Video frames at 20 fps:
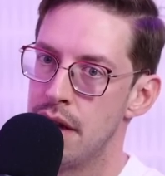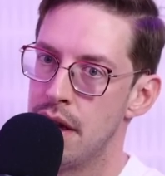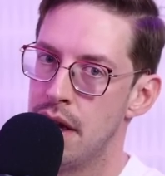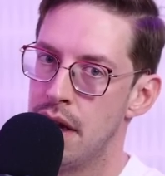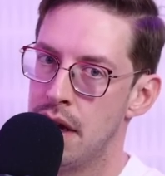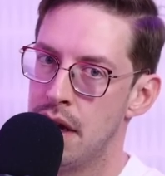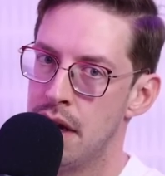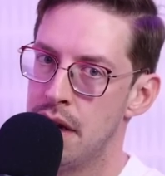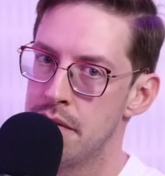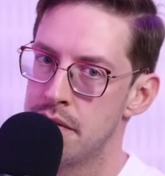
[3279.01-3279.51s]

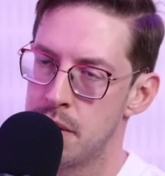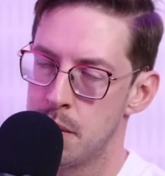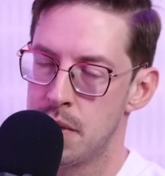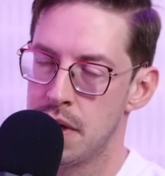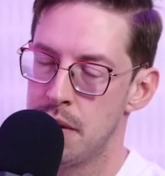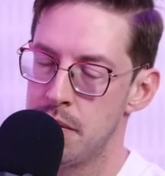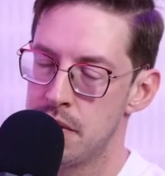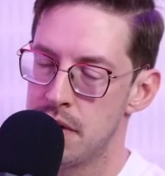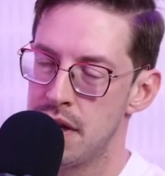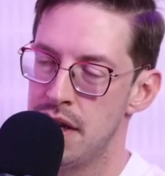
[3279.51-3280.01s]

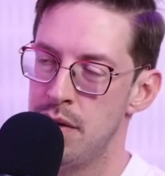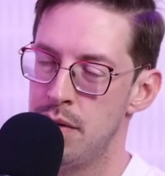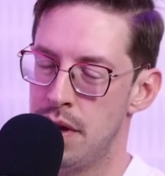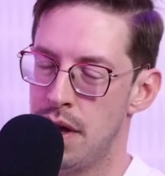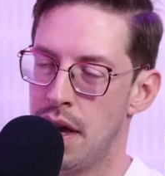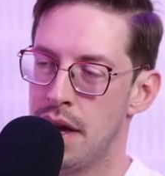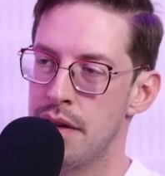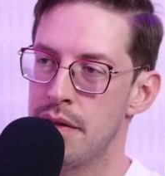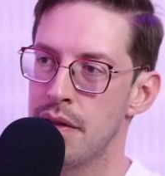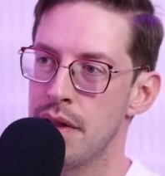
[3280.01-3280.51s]
Sometimes
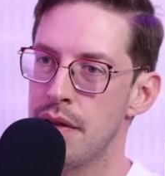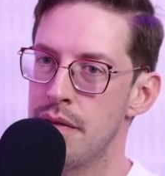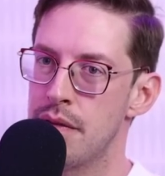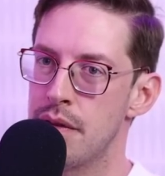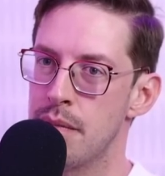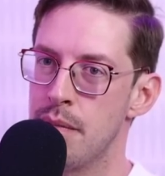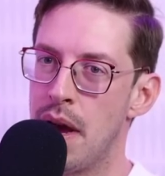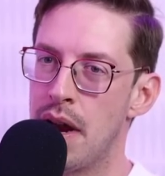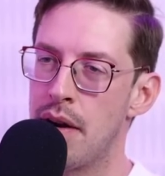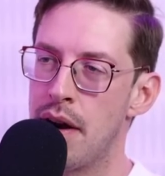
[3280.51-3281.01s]
I
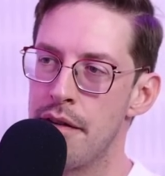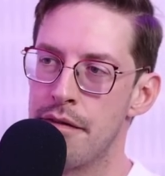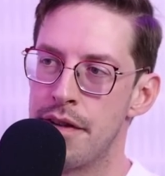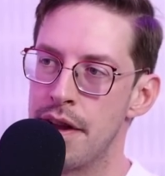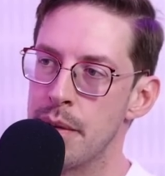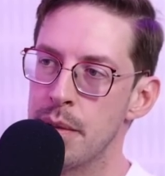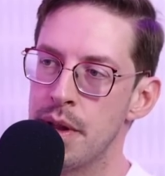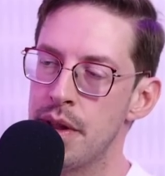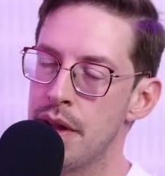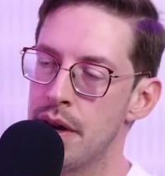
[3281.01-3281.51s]
don't have
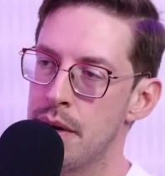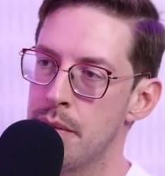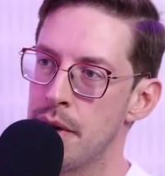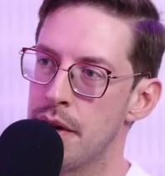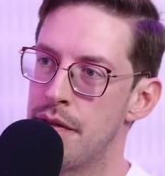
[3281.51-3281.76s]
family there.